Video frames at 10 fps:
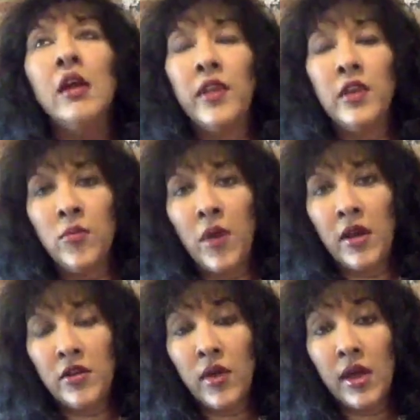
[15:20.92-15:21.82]
Then you
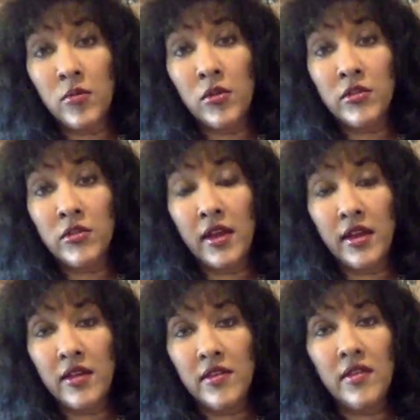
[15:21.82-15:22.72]
might do animal
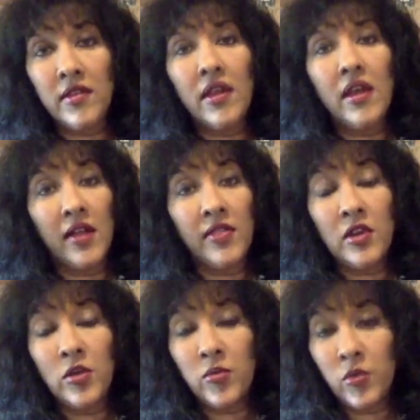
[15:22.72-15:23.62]
studies. And
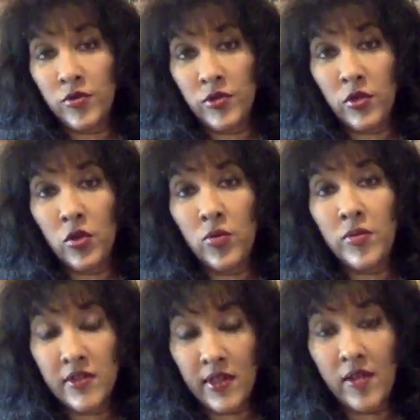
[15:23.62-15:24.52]
then you move to
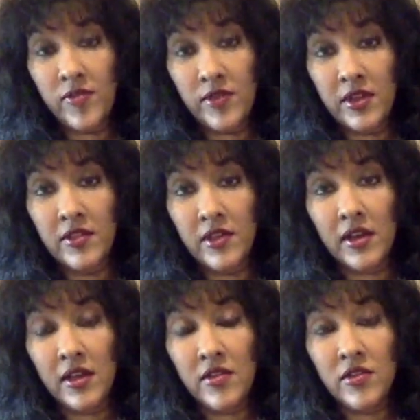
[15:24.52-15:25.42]
human safety
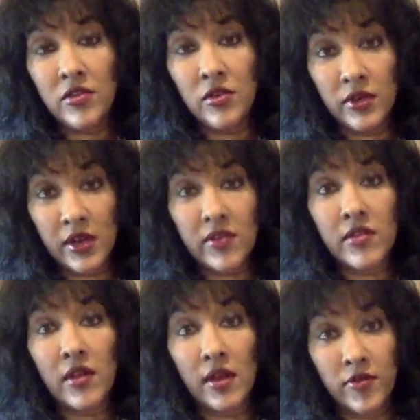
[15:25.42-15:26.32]
studies to look at
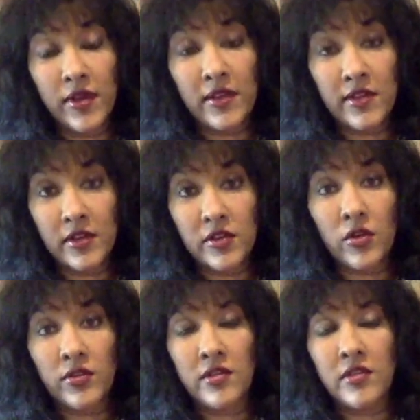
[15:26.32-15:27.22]
side effects and
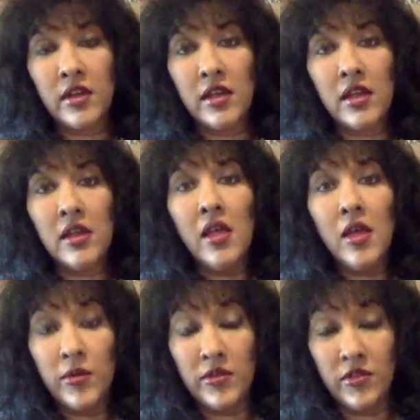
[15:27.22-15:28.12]
toxicity,
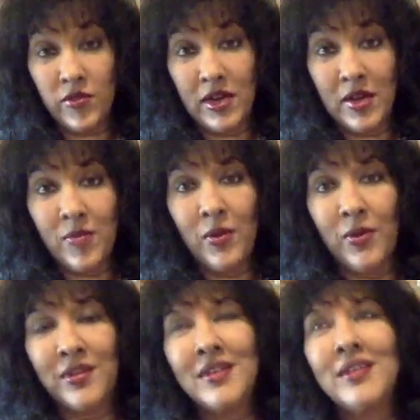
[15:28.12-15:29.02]
which is really
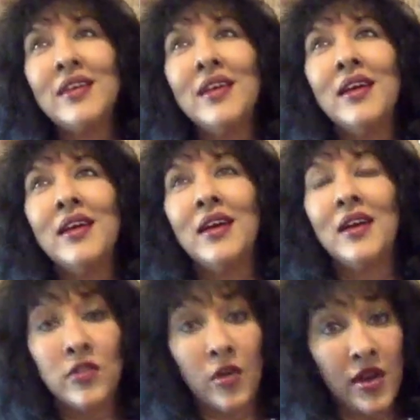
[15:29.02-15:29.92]
important.
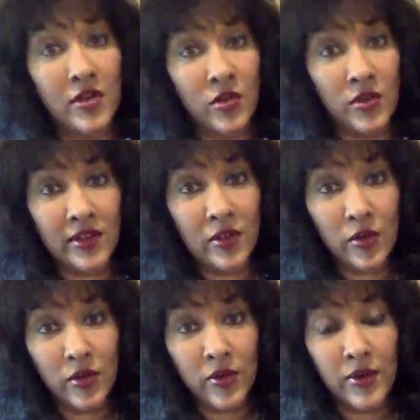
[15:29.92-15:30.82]
So
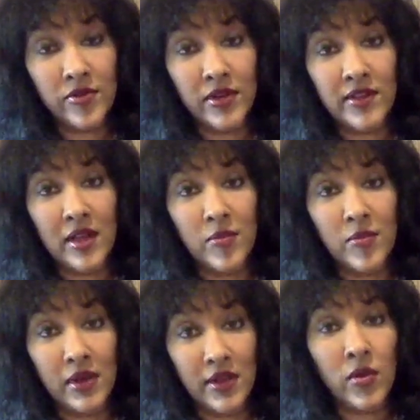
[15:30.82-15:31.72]
hydroxychloroquine, for
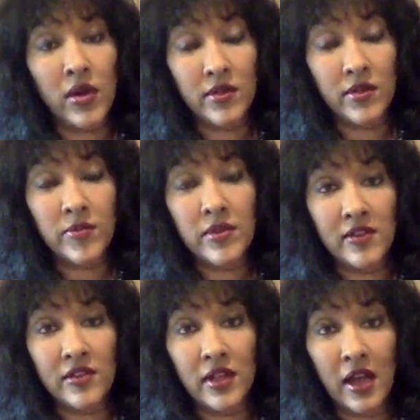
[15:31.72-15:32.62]
example, has quite
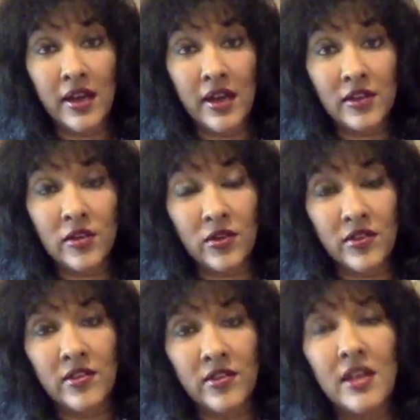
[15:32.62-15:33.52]
substantial cardiac
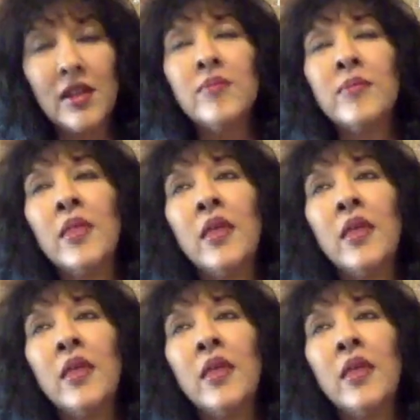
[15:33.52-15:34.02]
toxicity.